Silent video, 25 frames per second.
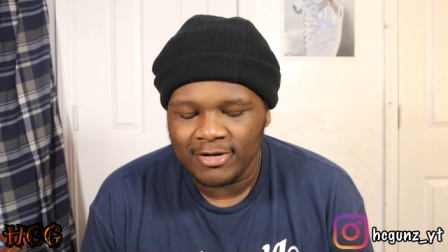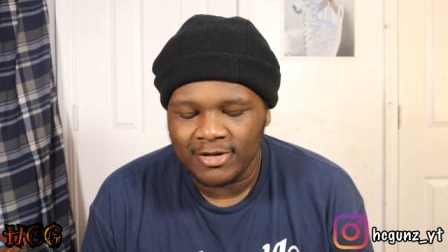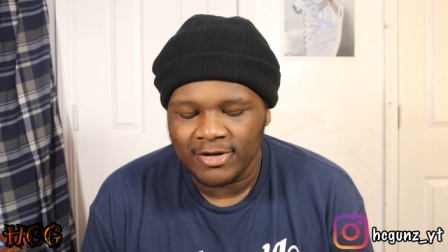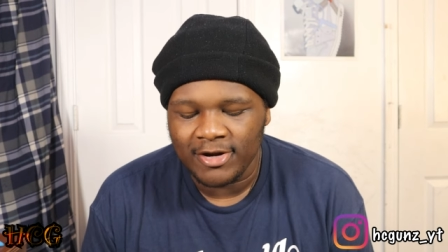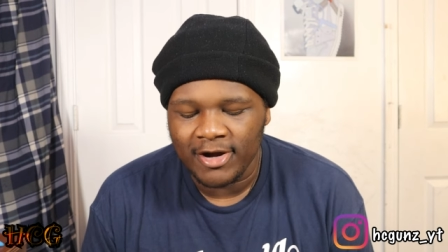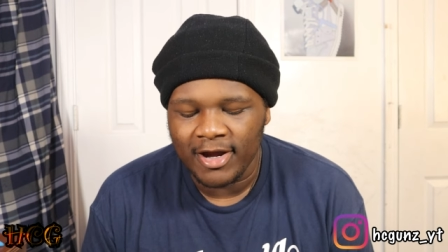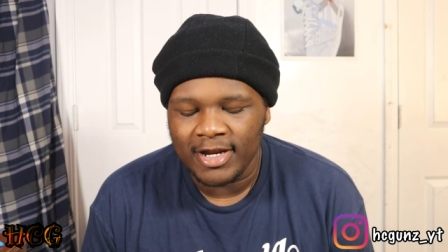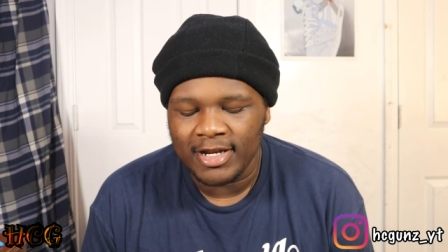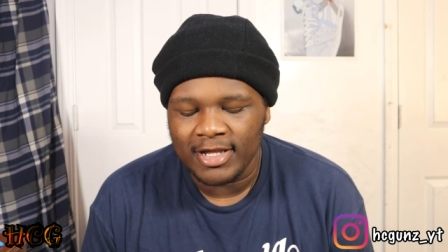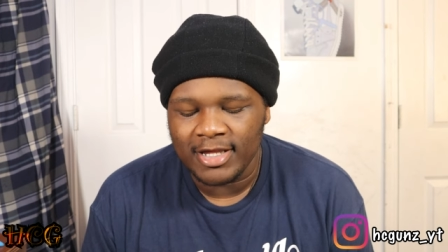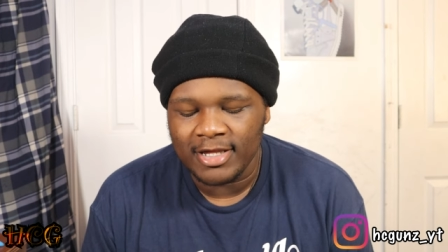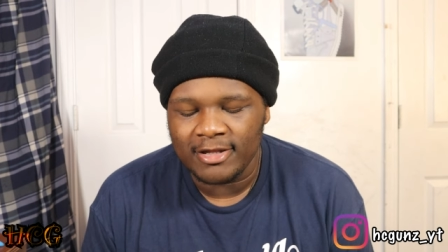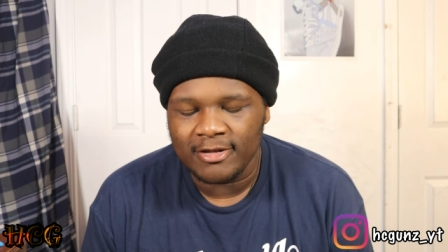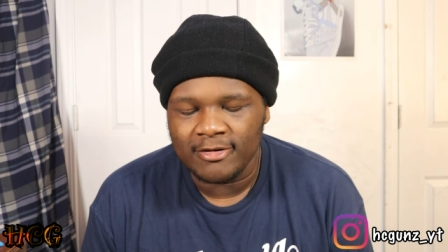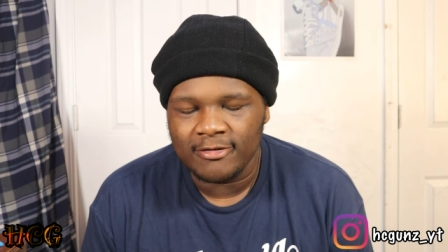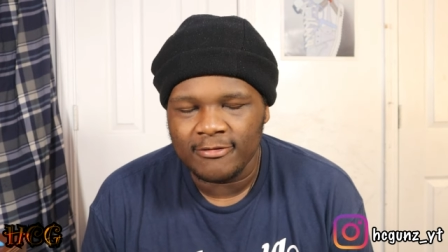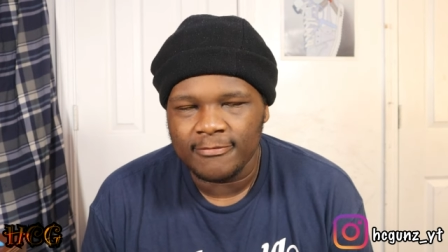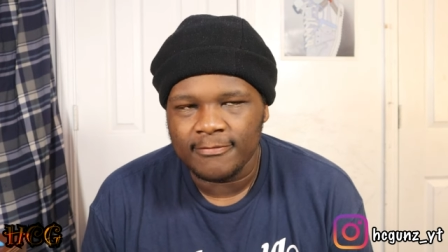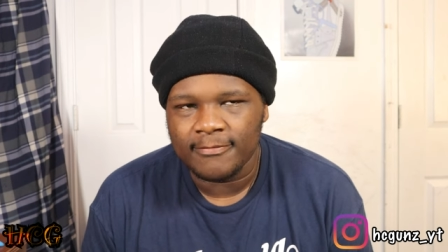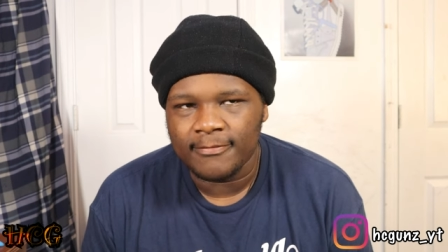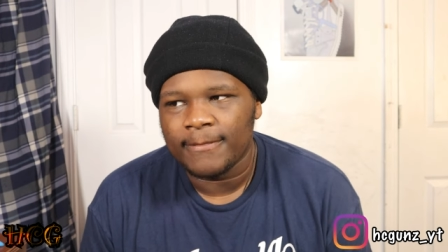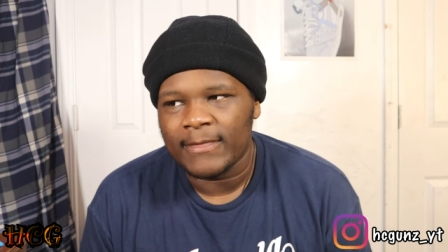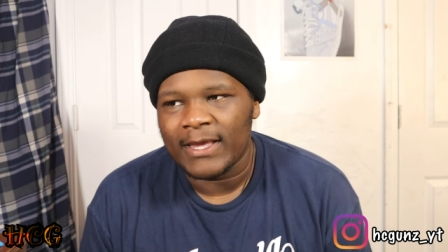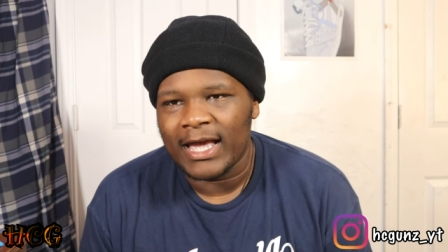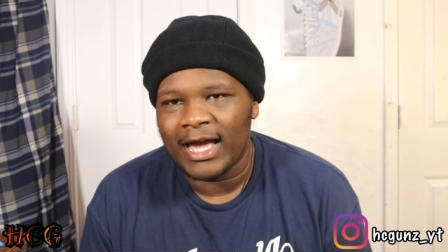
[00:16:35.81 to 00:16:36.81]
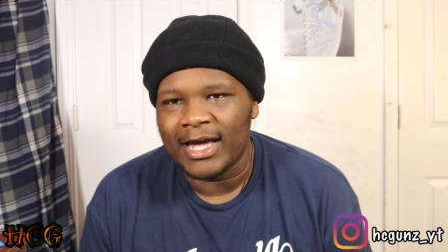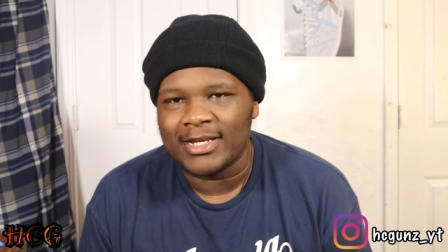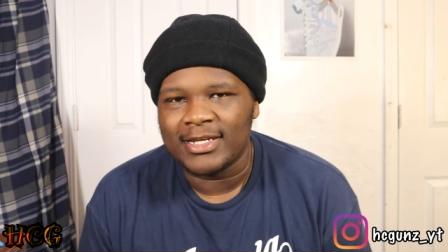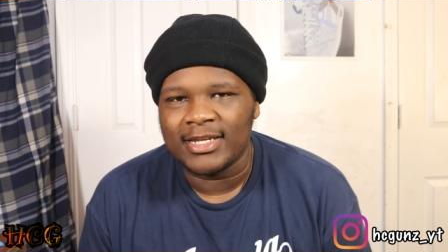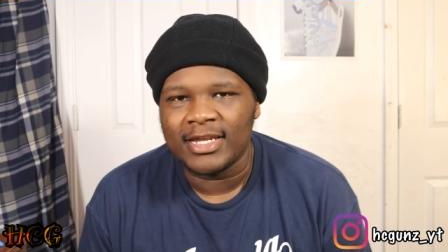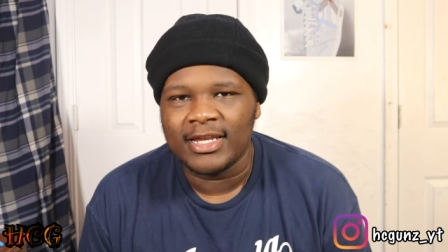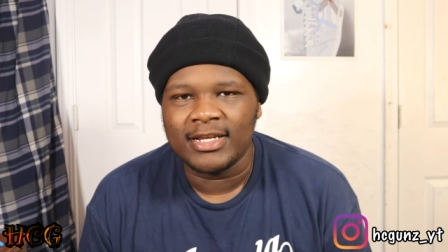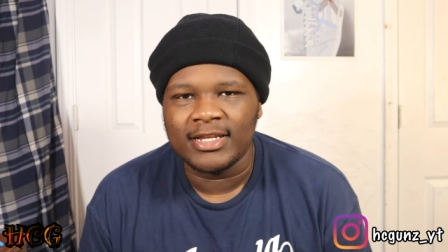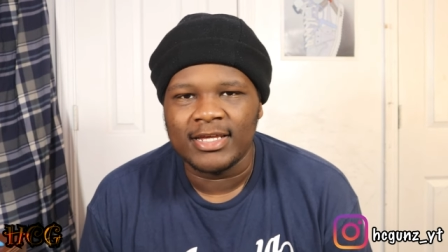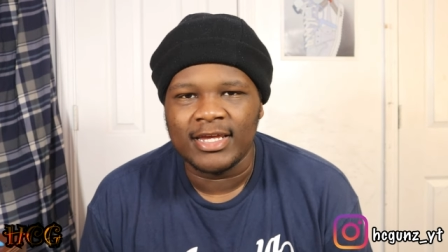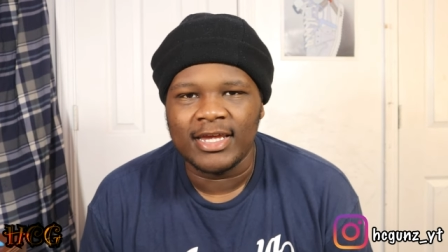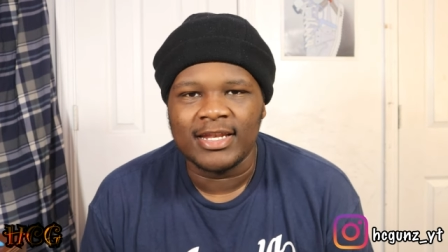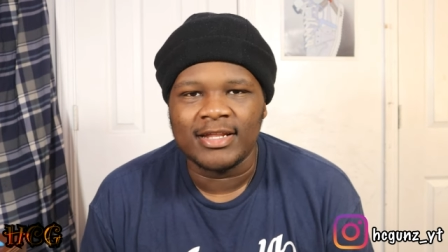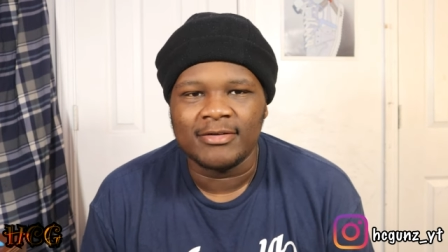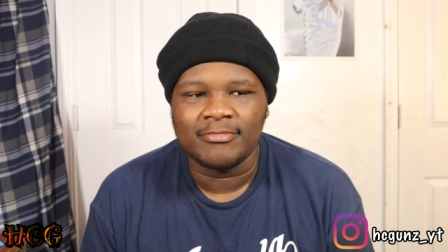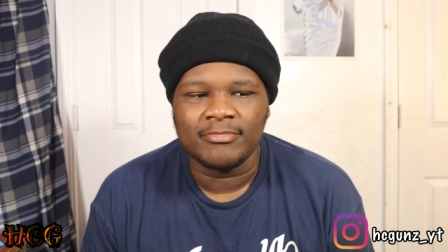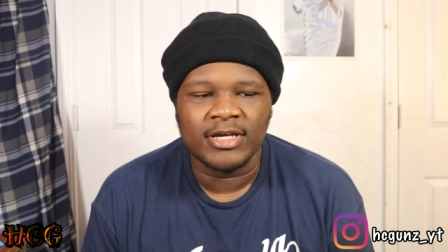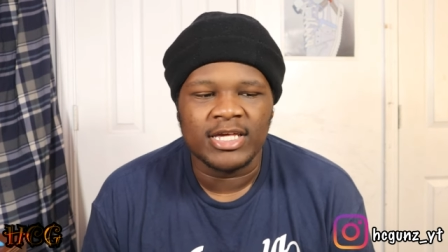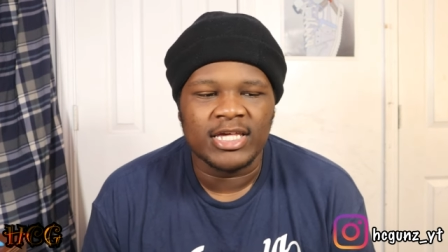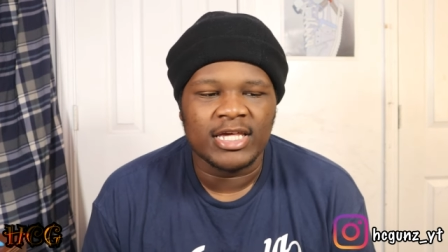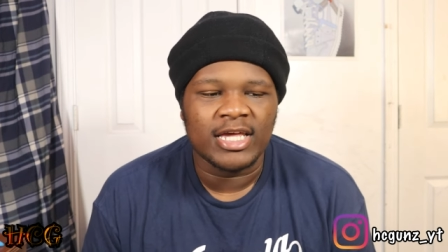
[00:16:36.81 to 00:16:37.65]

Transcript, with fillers: Credit, I didn't get it but